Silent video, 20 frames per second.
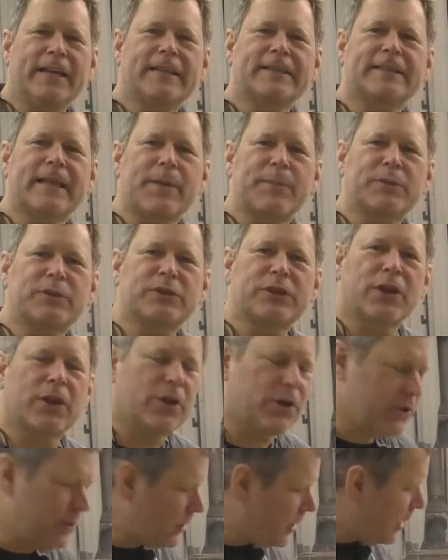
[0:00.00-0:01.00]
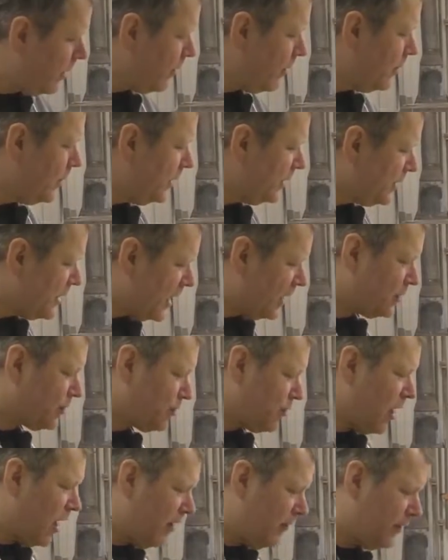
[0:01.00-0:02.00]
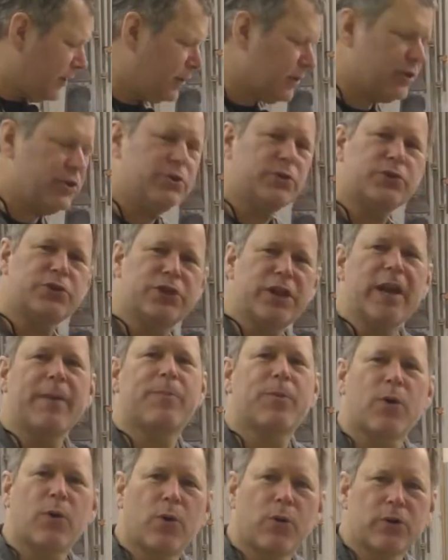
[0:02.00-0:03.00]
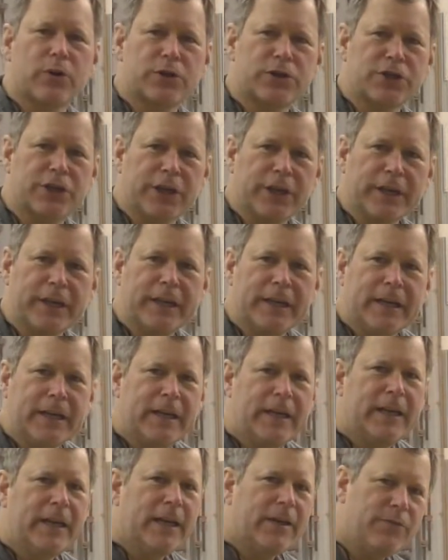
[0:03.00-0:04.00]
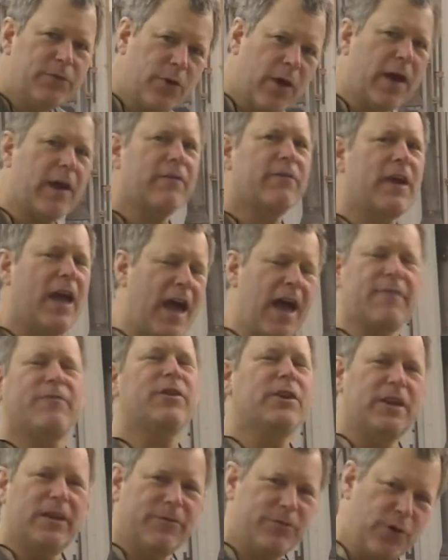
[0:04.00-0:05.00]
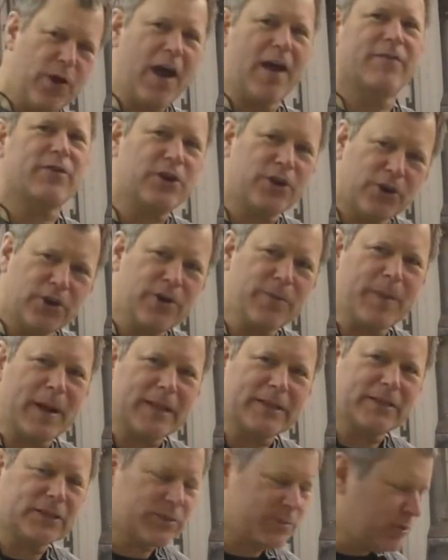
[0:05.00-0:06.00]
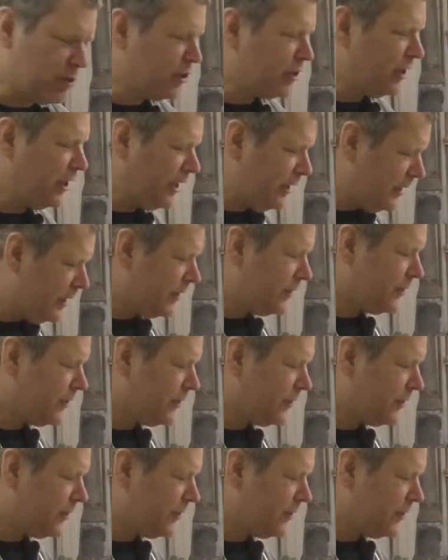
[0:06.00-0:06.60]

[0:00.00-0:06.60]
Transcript: in this episode, I'm going to be test driving the new Shaper Origin. If you haven't, if you haven't heard about this machine,